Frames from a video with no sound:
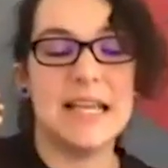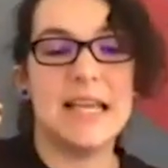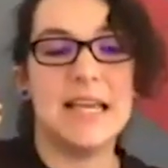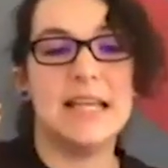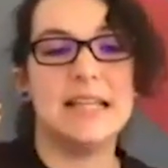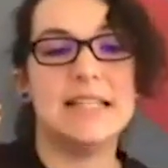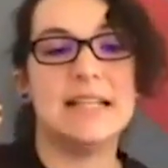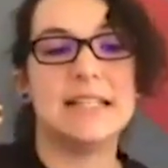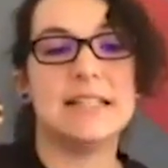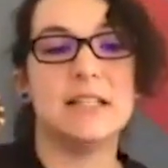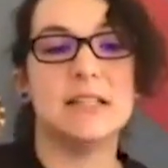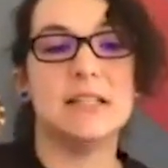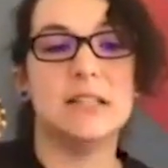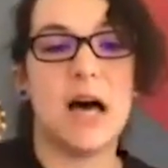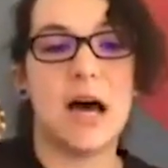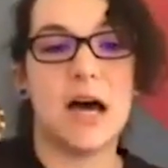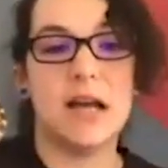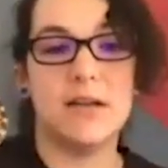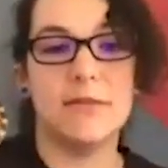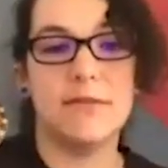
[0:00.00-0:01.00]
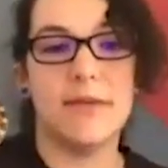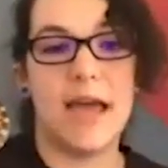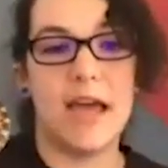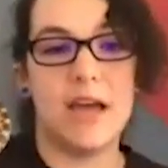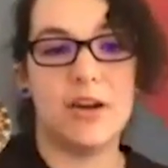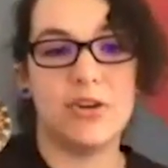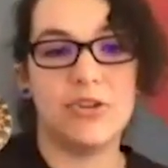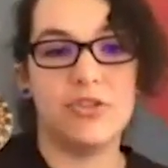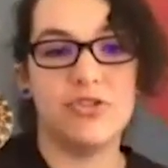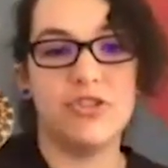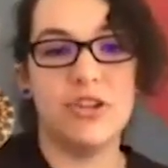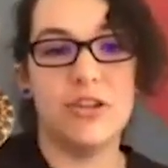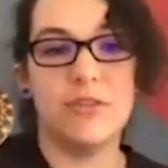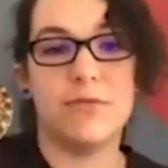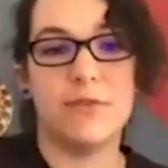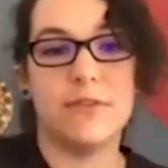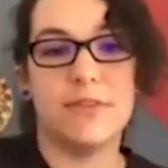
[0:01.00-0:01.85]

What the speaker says: It takes a lot of energy